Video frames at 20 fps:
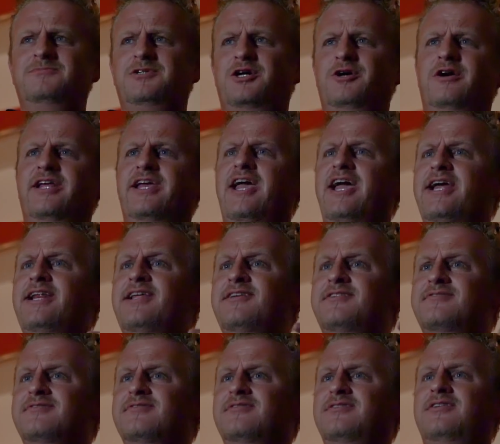early
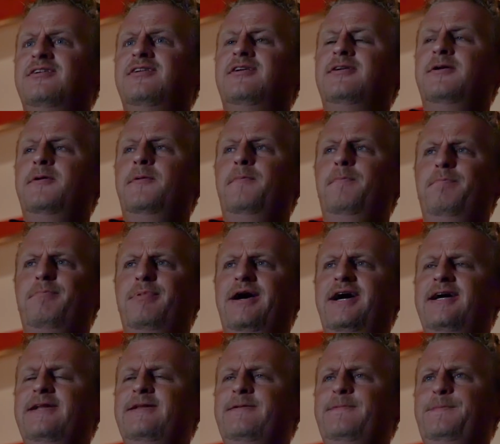80s.
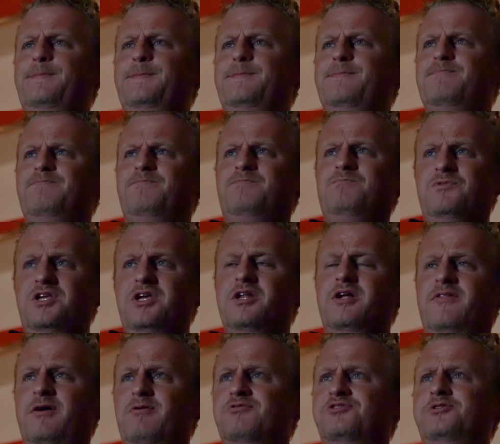But, you
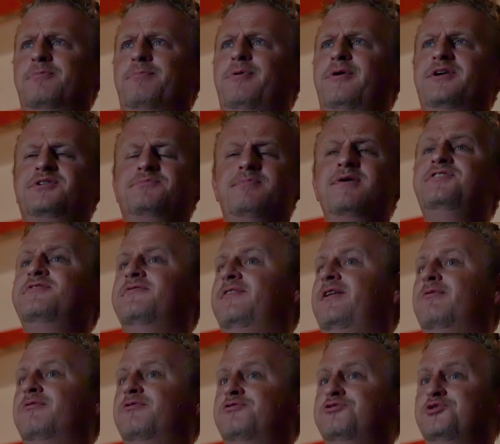know, they were still pretty expensive.
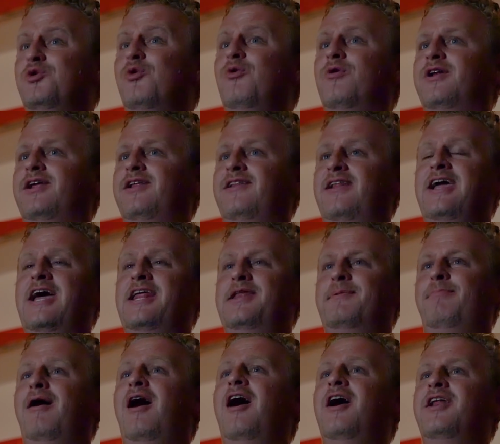They were restoring it, and they had the
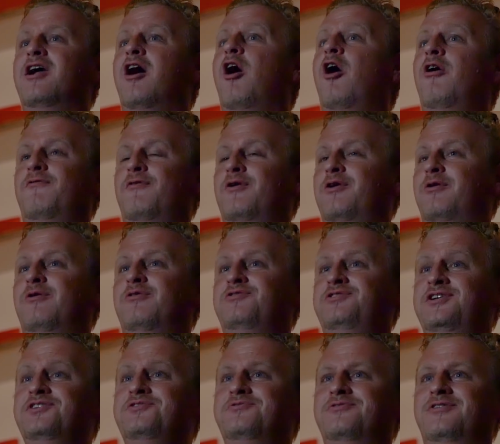body off on a
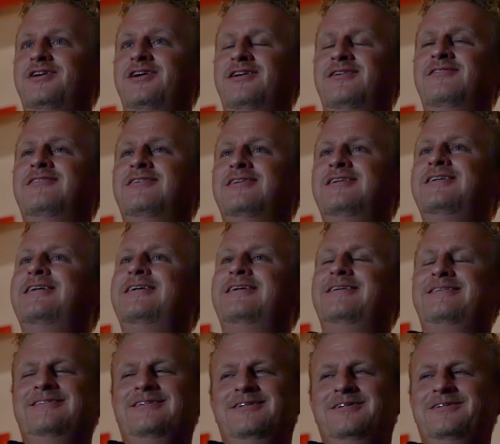rotisserie, and
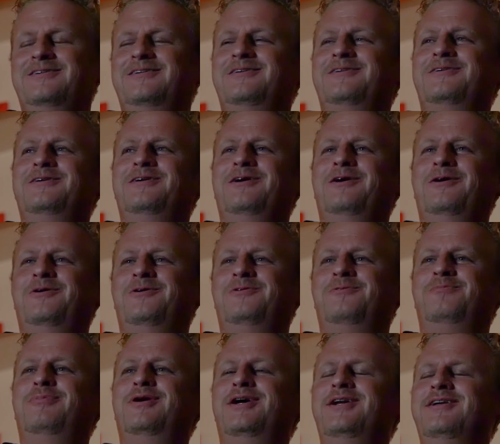
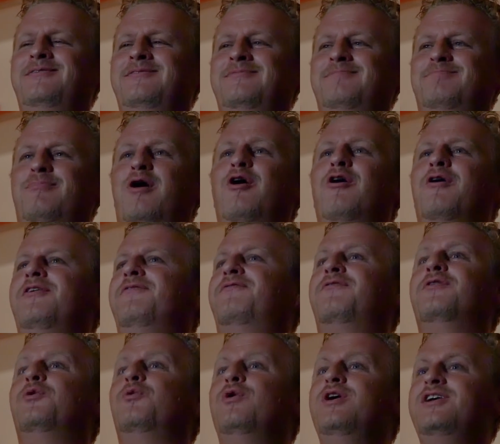old buddy borrowed it
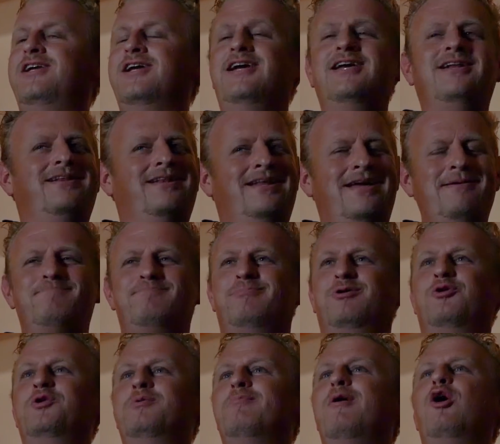for the weekend, and they
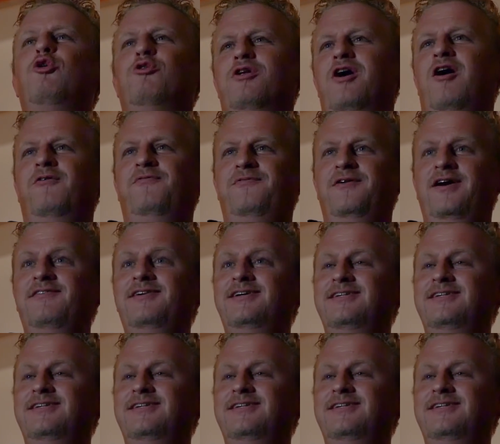pulled a mold off of